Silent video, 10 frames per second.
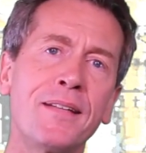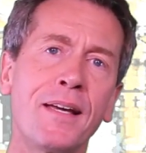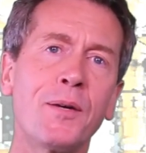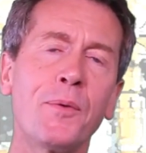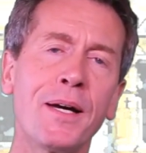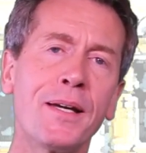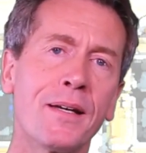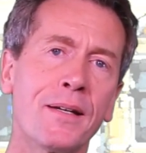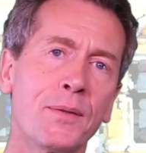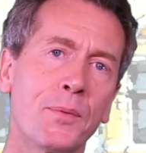takeaway
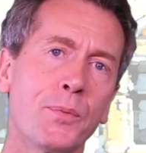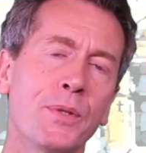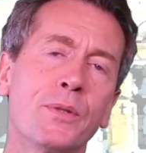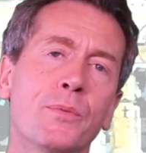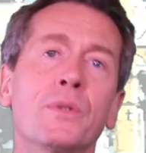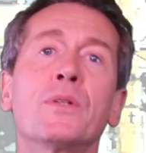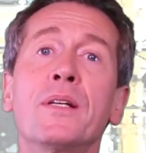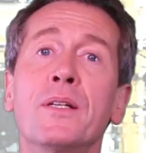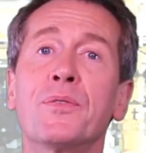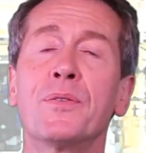when you
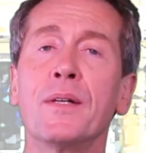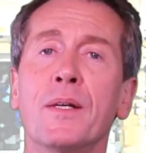leave.